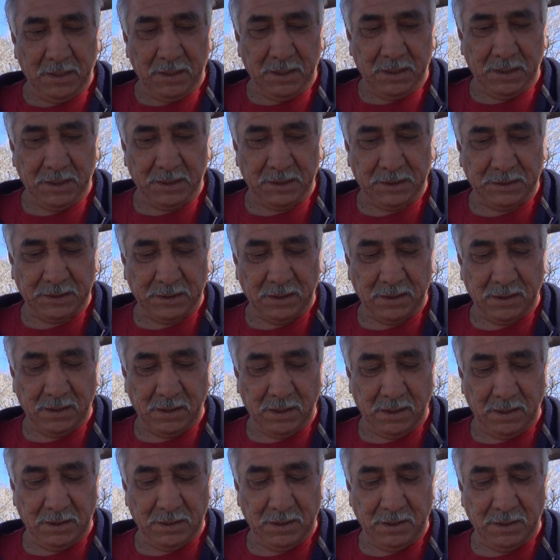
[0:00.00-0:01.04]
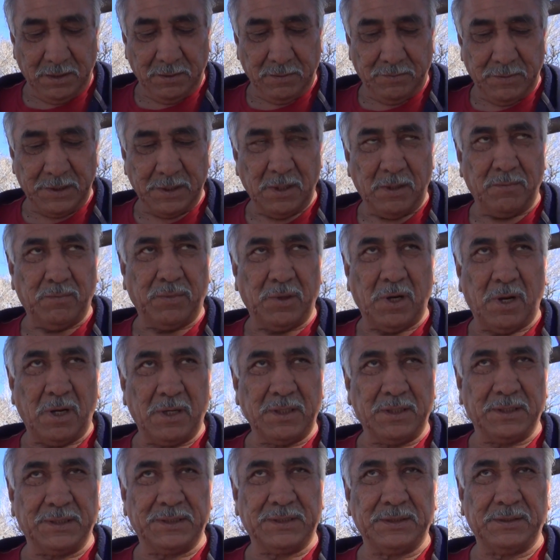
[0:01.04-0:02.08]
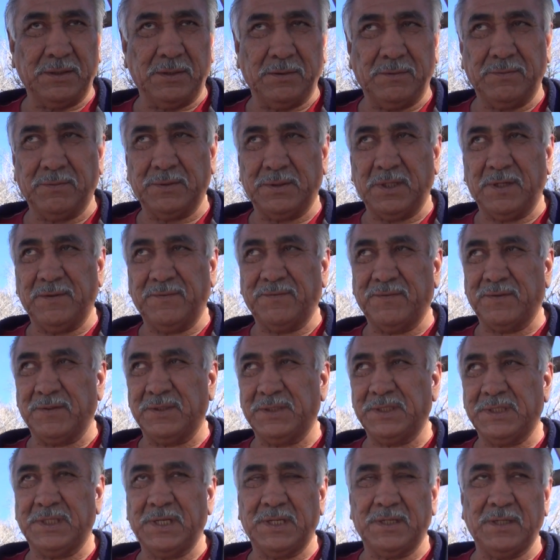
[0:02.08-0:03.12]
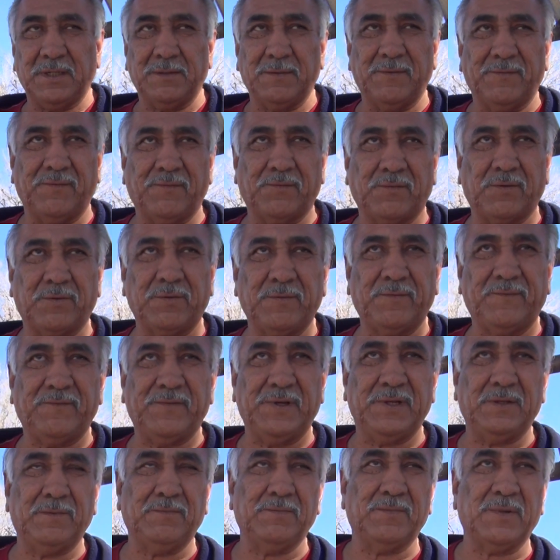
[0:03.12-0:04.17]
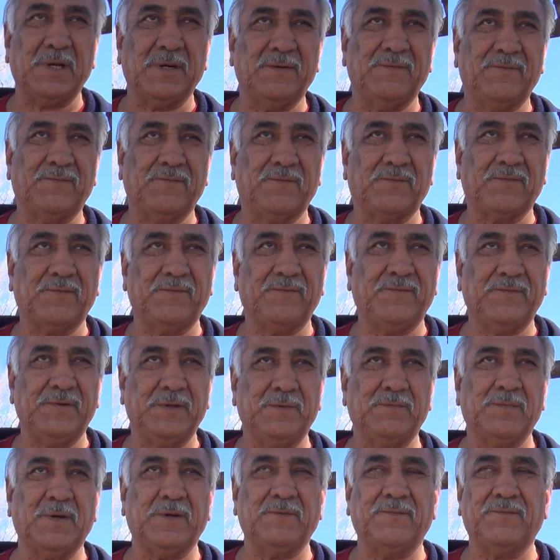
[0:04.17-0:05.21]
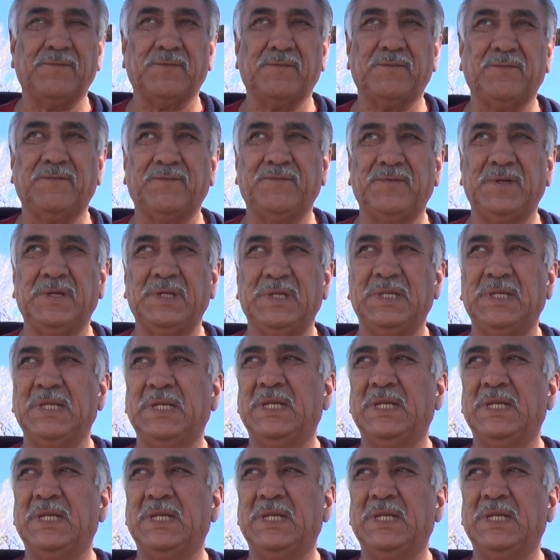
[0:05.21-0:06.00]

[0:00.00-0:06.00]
is it'll be a block of stone when I first get it, 4 feet by 4 feet by 4 feet,